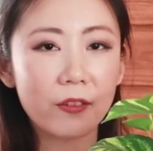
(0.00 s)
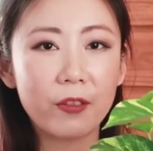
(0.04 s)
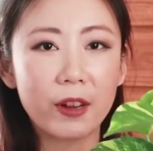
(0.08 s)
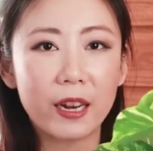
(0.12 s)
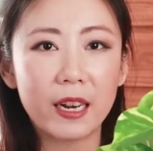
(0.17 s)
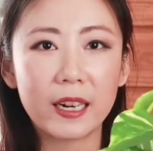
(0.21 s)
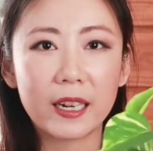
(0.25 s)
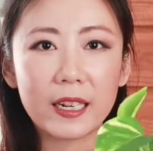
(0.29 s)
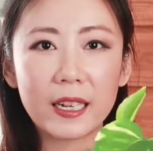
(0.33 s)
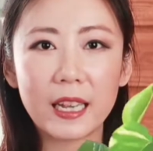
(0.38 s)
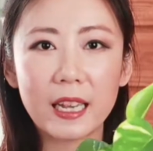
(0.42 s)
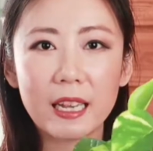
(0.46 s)
a
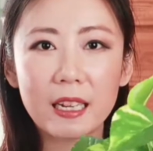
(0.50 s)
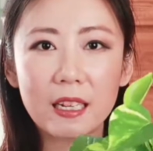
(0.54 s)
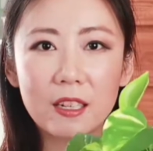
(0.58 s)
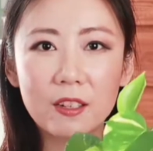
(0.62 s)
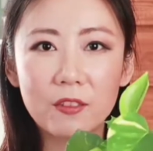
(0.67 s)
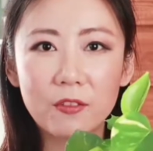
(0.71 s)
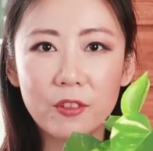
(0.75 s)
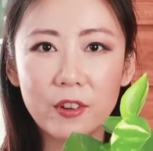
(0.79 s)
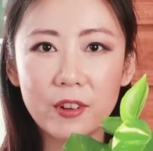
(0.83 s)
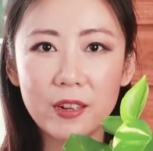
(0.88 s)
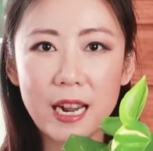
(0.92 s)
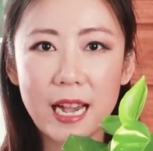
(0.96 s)

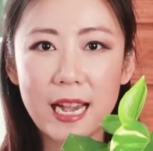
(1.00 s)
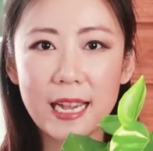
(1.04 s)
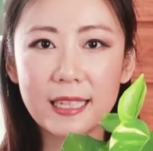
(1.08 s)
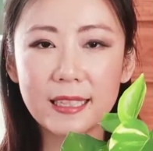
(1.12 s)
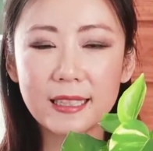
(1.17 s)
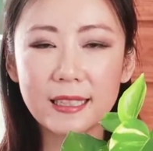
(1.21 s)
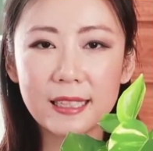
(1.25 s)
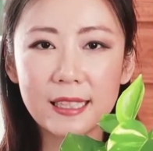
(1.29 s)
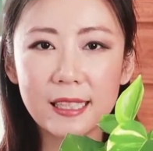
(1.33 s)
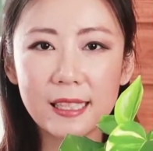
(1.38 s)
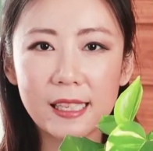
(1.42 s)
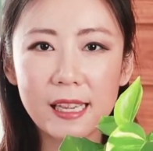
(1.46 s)
variegated
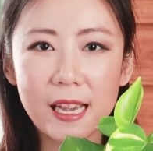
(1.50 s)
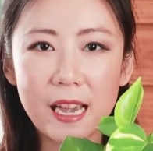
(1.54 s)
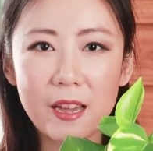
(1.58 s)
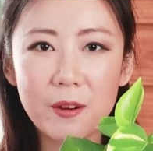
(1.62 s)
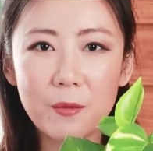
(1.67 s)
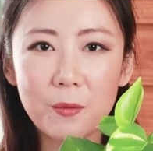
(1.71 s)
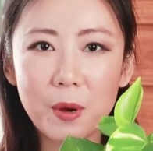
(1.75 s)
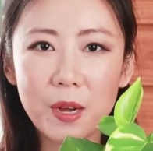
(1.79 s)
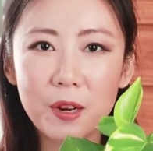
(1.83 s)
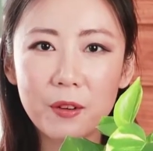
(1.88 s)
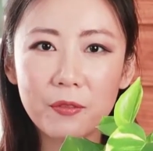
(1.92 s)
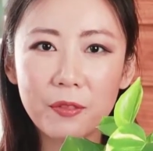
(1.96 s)
variety,
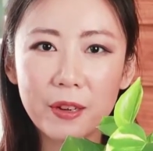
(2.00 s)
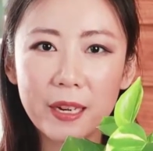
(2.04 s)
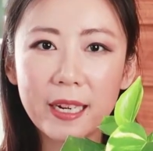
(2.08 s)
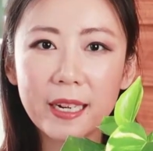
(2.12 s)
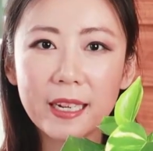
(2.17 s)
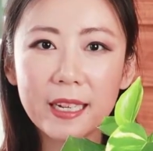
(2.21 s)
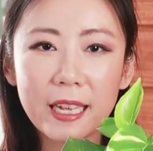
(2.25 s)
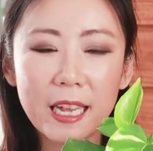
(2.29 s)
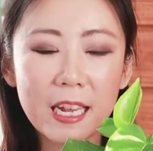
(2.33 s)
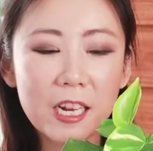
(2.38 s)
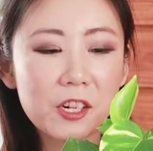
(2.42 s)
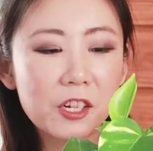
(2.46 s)
and what
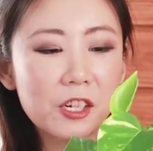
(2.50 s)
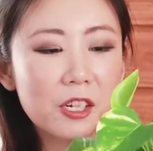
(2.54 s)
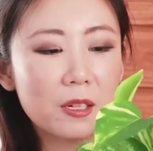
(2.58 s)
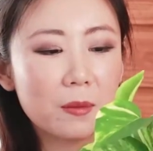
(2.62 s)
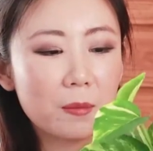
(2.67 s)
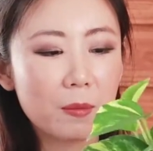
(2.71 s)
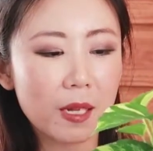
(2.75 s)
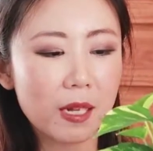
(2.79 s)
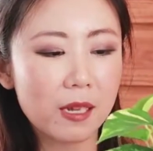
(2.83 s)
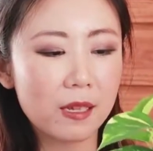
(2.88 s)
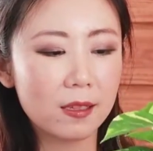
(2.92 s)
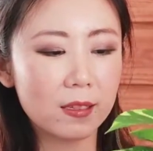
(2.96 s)

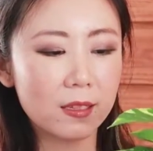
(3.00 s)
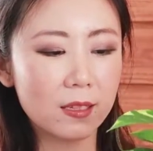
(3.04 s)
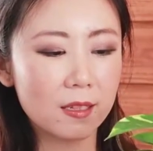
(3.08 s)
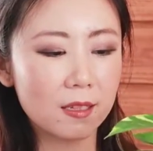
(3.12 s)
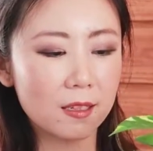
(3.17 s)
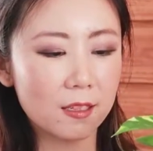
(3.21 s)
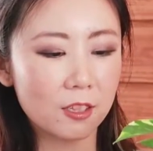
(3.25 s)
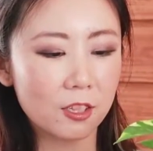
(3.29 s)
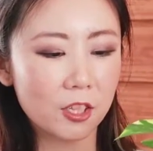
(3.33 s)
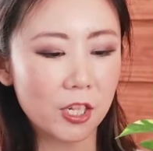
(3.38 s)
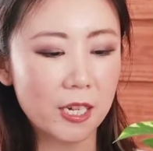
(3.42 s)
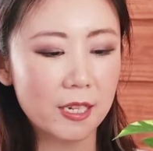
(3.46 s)
variegation means
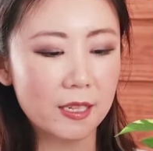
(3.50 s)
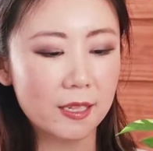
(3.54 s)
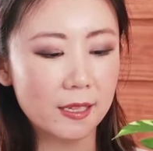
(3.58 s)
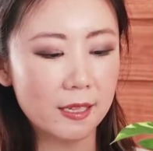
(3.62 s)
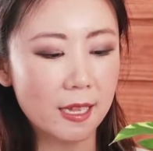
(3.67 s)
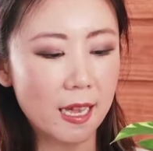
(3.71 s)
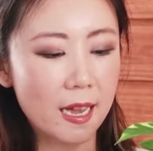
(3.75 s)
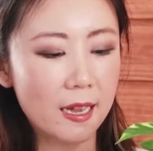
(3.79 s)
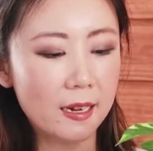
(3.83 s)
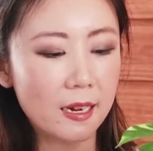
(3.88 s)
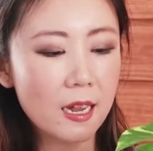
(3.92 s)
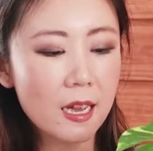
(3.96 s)
is just
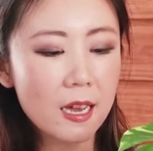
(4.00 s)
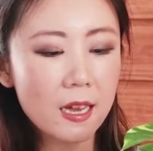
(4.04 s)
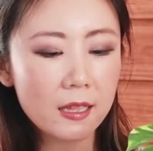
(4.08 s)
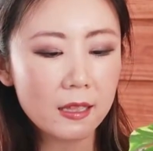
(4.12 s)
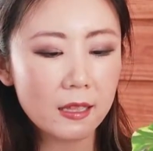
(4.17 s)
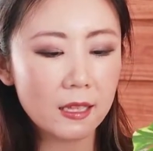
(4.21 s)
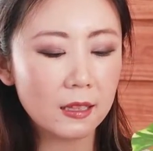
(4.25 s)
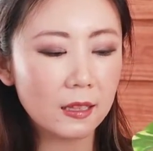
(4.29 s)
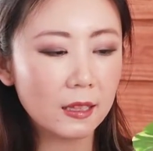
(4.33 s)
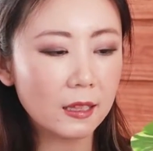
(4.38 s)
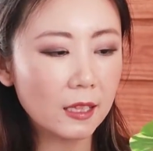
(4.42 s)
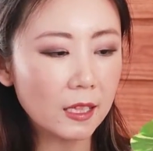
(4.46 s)
that
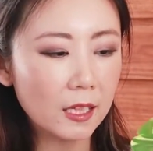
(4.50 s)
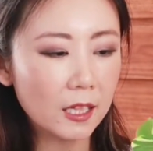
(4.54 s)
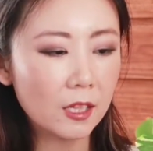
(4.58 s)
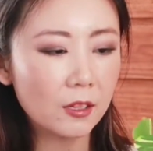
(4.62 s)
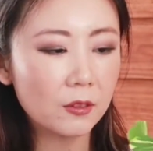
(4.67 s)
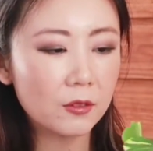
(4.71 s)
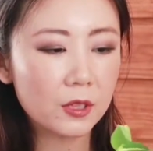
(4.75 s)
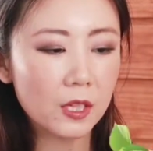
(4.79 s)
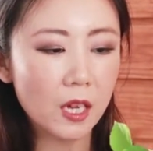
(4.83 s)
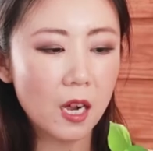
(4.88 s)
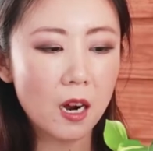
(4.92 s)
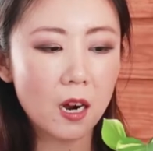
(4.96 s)
the
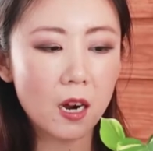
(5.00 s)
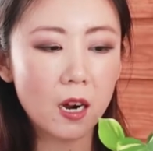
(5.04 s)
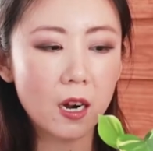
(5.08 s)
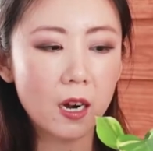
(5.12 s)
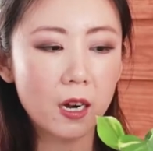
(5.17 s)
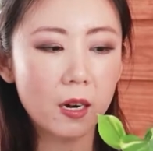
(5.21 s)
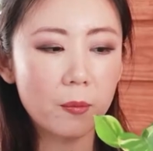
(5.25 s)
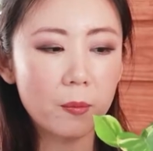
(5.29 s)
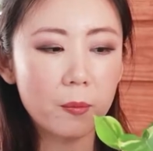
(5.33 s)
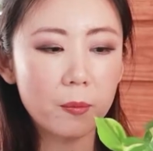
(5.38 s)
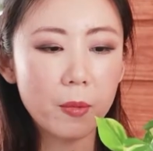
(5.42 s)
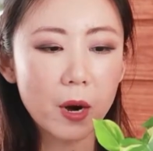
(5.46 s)
leaves
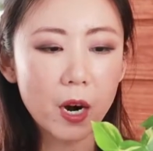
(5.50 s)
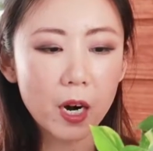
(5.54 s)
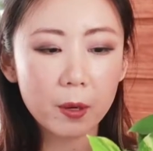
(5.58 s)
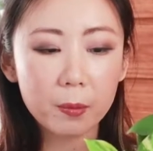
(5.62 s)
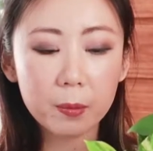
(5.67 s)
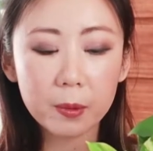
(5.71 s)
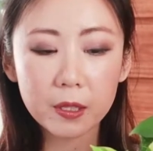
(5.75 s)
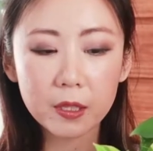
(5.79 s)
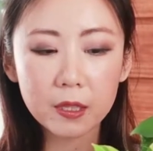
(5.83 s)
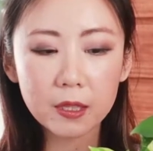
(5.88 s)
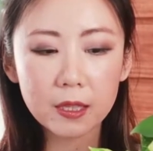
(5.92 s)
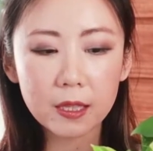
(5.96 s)
are
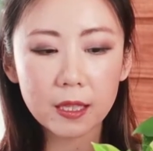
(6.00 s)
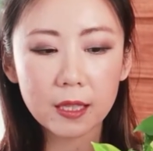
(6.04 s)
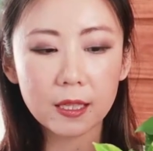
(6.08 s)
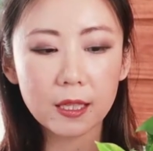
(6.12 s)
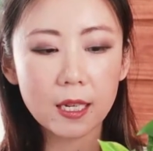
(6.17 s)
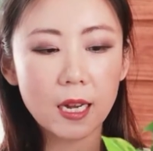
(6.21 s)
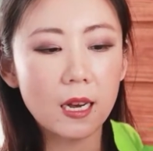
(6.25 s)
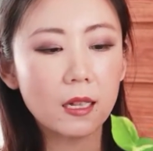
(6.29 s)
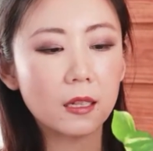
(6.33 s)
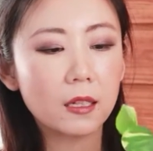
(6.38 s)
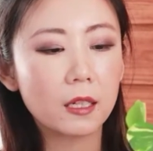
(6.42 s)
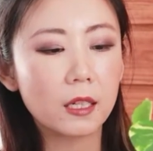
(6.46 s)
marbled in
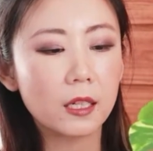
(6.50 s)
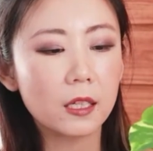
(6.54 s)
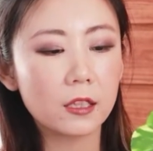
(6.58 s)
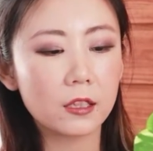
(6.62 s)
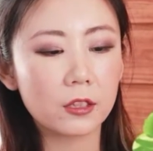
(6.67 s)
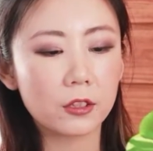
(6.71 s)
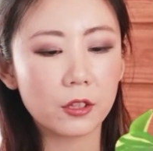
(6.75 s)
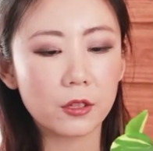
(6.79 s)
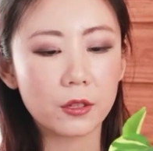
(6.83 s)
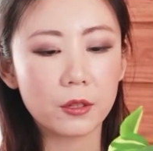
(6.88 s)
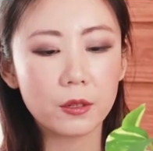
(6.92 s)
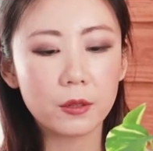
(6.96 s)
color.
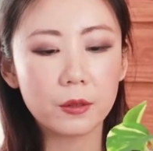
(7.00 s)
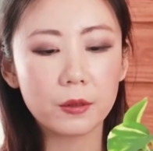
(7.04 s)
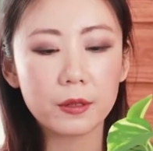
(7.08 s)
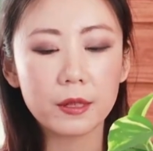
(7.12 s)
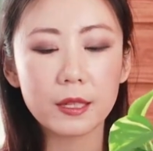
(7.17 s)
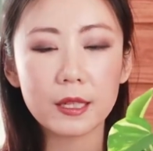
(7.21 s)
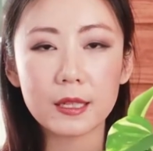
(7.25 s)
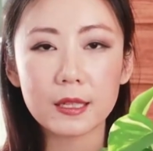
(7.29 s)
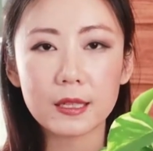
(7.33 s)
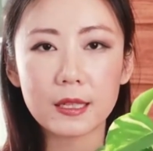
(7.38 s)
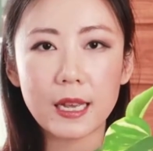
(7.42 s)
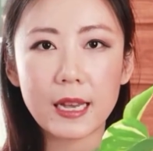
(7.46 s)
So
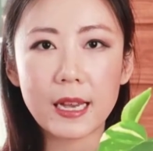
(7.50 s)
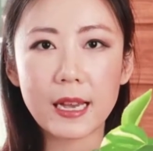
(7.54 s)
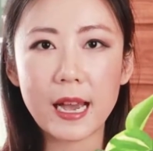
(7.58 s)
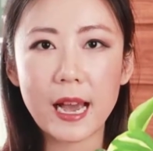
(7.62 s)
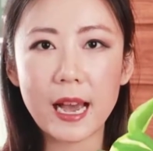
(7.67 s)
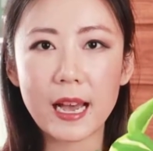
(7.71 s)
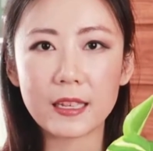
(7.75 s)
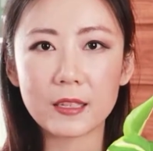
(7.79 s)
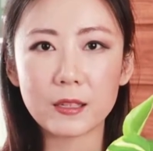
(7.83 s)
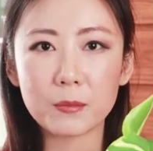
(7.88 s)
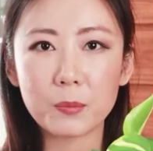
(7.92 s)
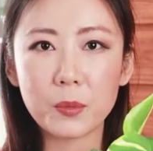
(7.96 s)
this
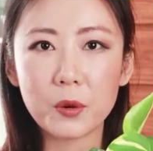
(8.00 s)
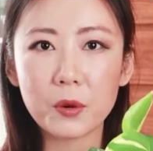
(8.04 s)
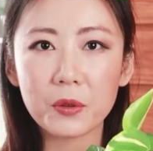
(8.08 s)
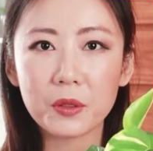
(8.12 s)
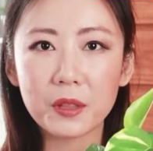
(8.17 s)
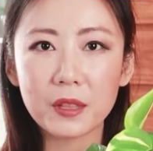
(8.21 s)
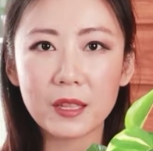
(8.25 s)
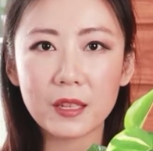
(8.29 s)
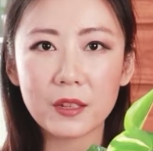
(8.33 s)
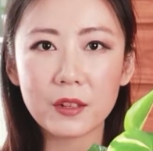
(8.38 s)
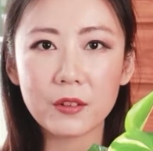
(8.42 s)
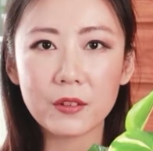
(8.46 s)
has
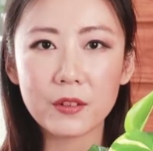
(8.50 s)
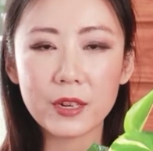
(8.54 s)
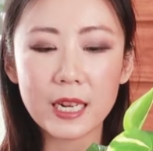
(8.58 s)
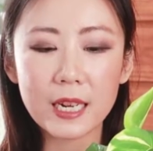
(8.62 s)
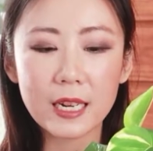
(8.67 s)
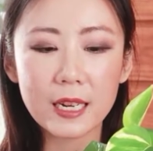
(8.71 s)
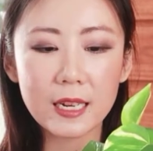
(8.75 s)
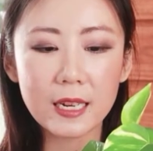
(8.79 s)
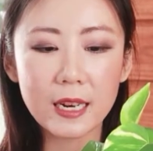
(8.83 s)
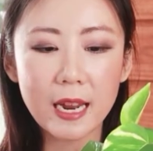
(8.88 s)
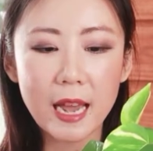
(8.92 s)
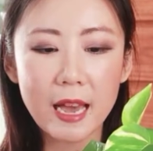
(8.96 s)
both the
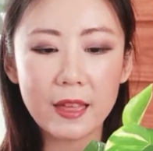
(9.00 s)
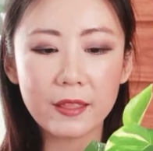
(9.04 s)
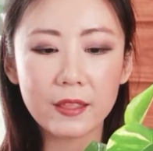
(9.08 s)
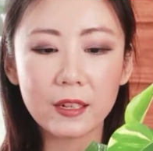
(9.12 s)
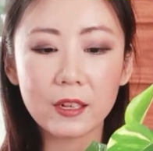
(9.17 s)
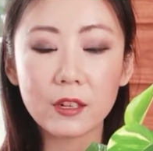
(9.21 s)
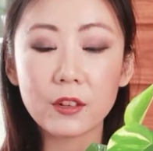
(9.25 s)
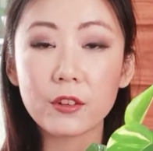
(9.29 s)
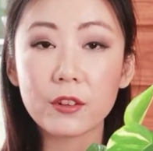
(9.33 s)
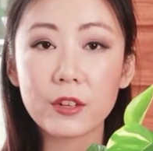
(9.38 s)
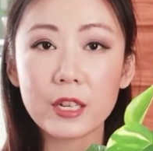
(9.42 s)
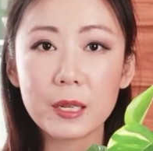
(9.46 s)
green and
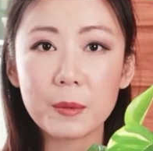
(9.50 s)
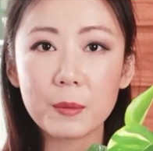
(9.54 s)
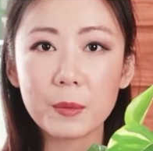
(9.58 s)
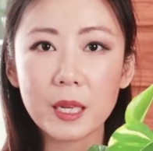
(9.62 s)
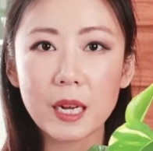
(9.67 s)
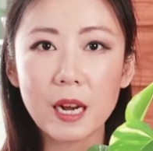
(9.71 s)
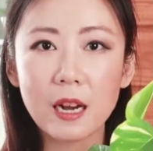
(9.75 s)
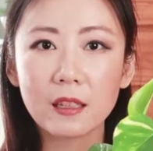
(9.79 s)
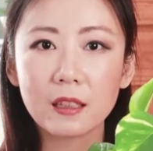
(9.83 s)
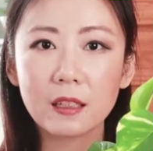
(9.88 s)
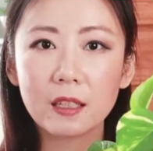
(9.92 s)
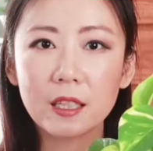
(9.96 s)
the cream
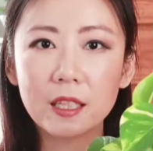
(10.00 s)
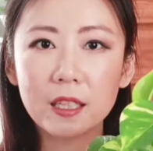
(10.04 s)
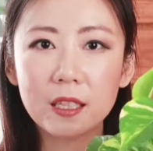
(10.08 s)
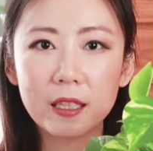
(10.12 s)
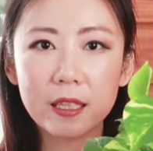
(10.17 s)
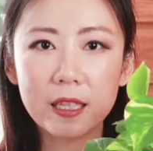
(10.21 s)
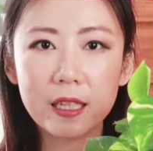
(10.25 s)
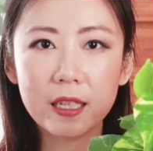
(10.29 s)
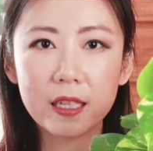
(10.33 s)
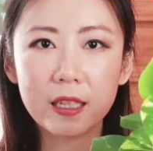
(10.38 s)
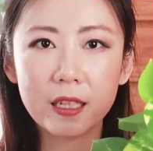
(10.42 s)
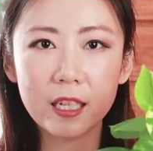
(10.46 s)
colored
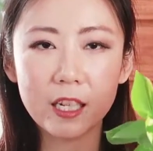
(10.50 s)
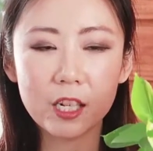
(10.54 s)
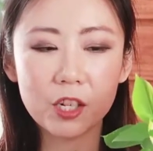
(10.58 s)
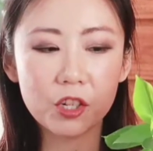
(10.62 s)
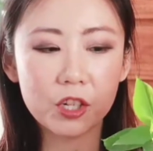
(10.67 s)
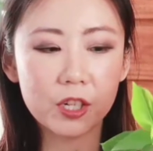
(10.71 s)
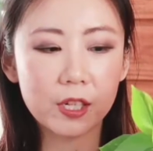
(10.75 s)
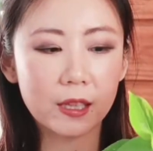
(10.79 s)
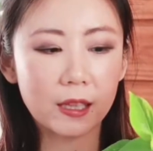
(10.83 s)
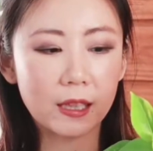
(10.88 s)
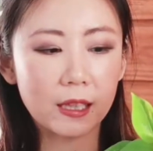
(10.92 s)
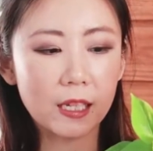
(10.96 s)
in
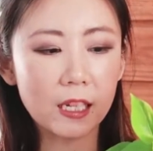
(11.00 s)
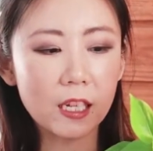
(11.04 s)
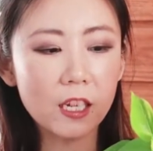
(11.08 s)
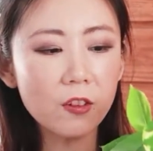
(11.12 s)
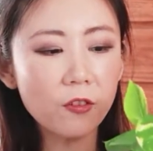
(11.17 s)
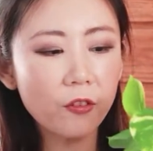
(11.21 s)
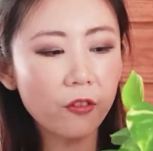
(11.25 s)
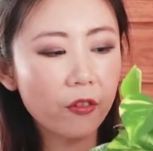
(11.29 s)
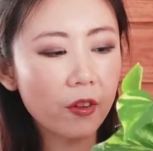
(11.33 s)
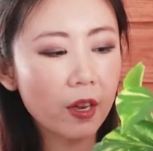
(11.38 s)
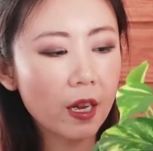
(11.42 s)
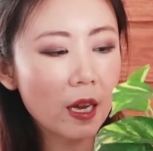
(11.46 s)
each
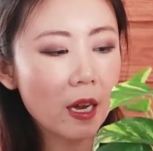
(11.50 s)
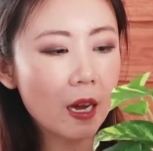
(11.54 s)
leaf.